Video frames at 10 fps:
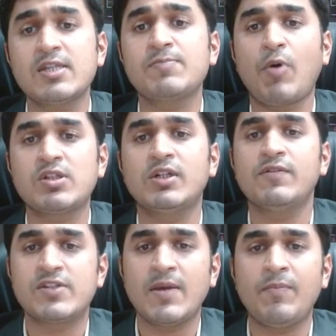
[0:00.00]
positive
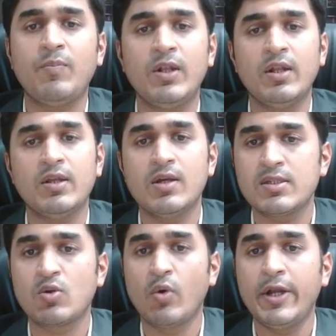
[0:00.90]
step
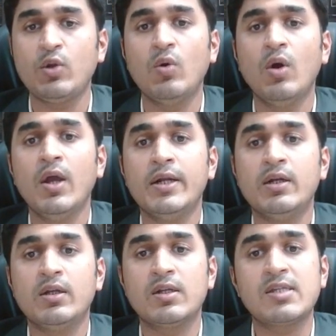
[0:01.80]
is going to
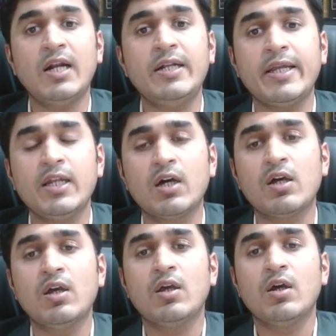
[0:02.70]
result in
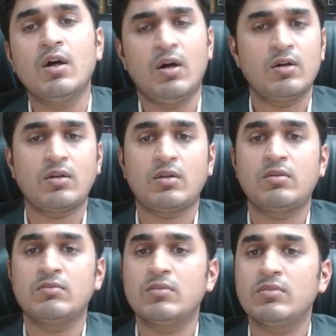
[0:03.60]
a
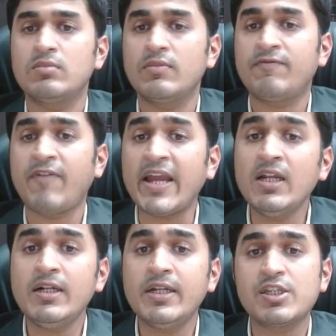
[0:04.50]

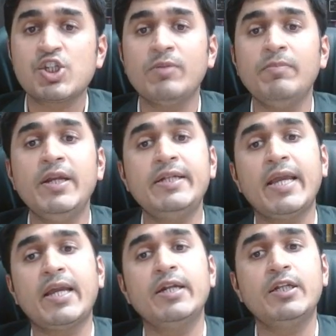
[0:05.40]
final decision being
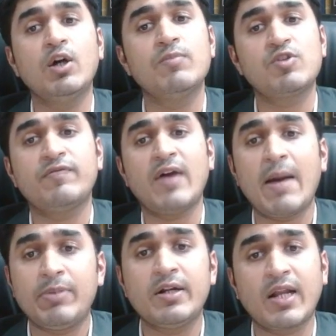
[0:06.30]
taken in terms of
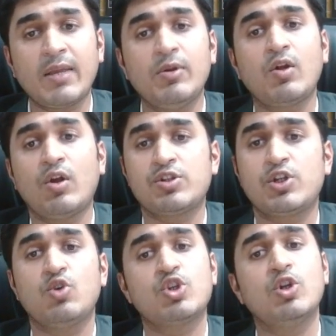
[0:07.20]
appellate tribunal
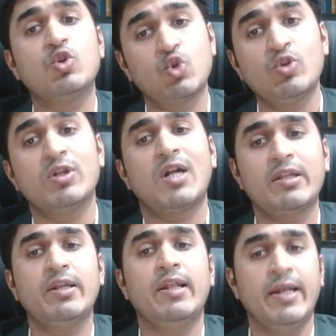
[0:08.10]
constitution sooner rather
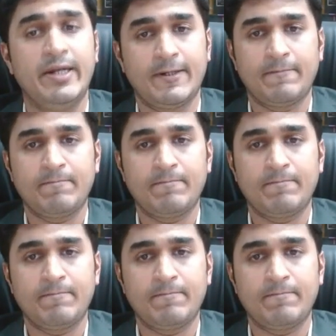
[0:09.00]
than later.